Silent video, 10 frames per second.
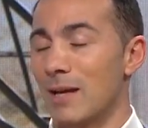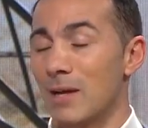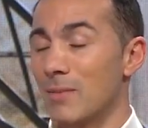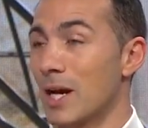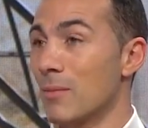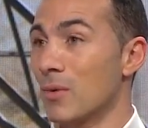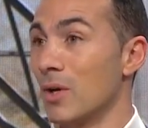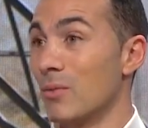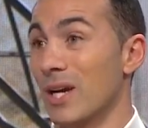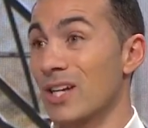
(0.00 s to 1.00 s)
and maybe Harry
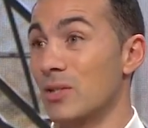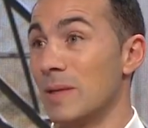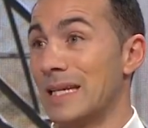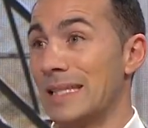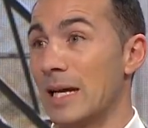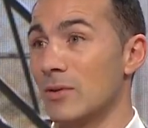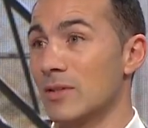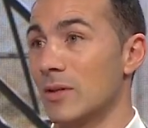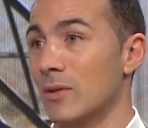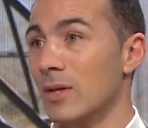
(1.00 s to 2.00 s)
Maguire might actually be a
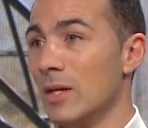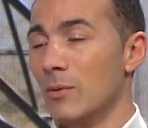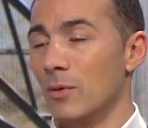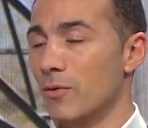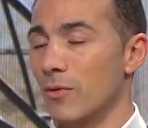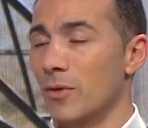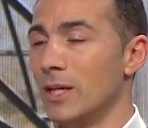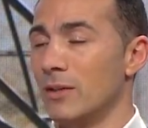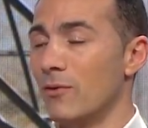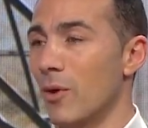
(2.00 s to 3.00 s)
doubt,
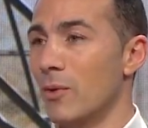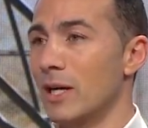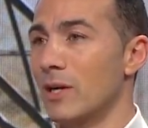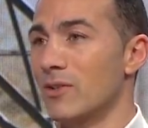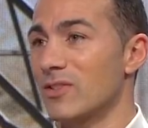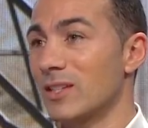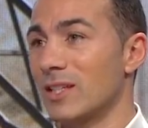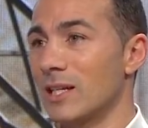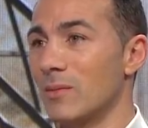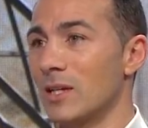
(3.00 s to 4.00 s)
in the forward areas
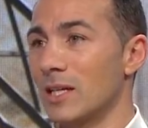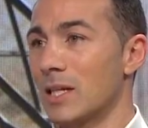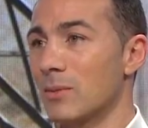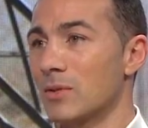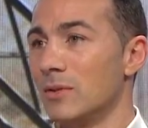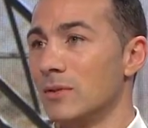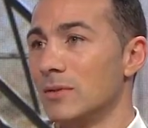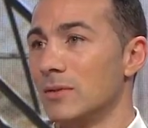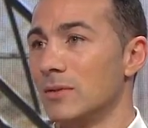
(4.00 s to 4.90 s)
that they can be exceptional.